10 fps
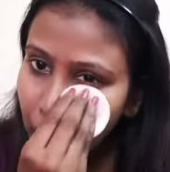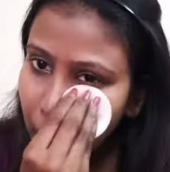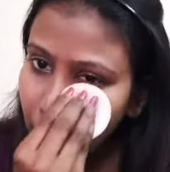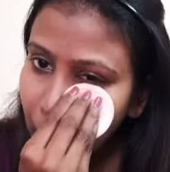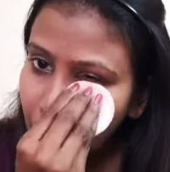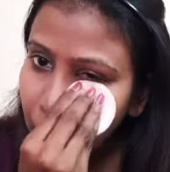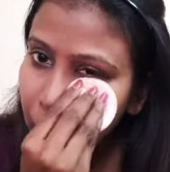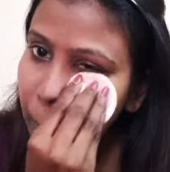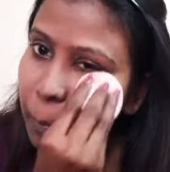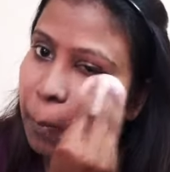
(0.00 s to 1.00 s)

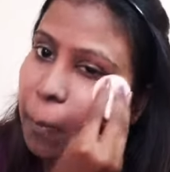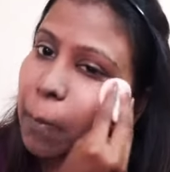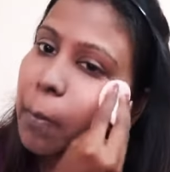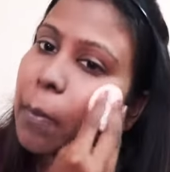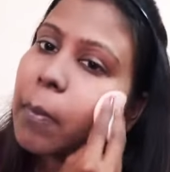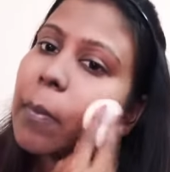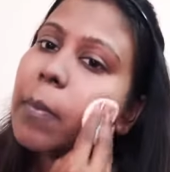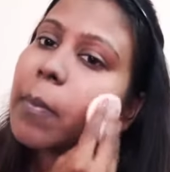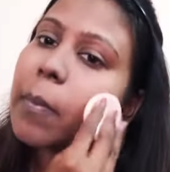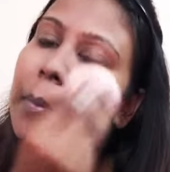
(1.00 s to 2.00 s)

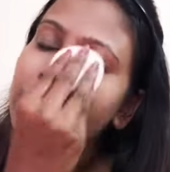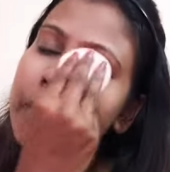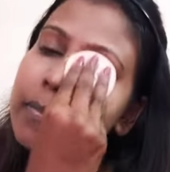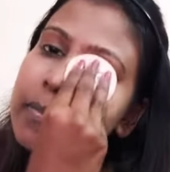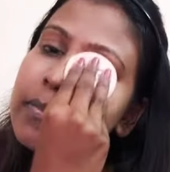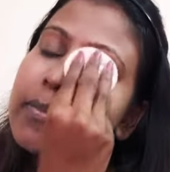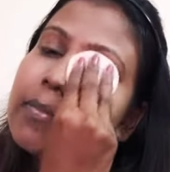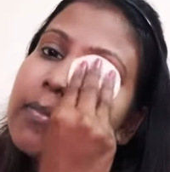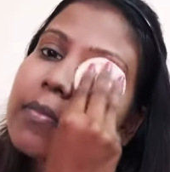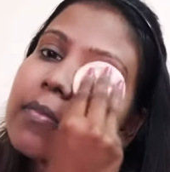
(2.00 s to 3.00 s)

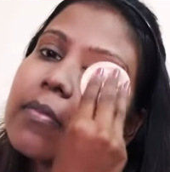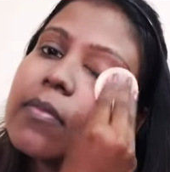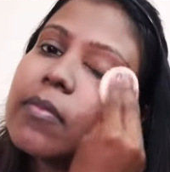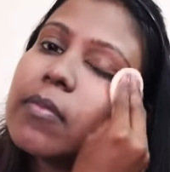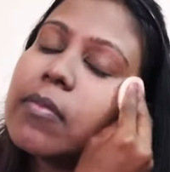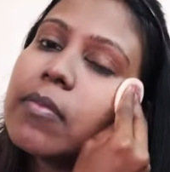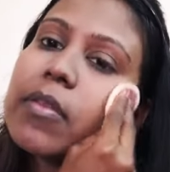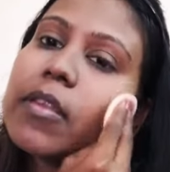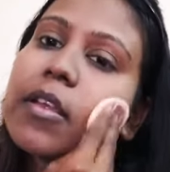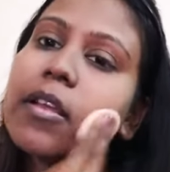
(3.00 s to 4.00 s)

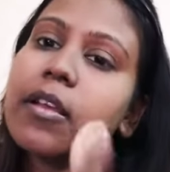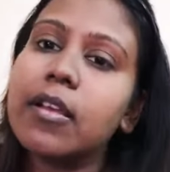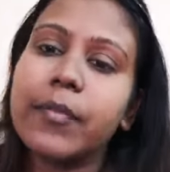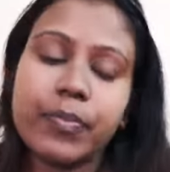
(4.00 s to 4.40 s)
[no speech]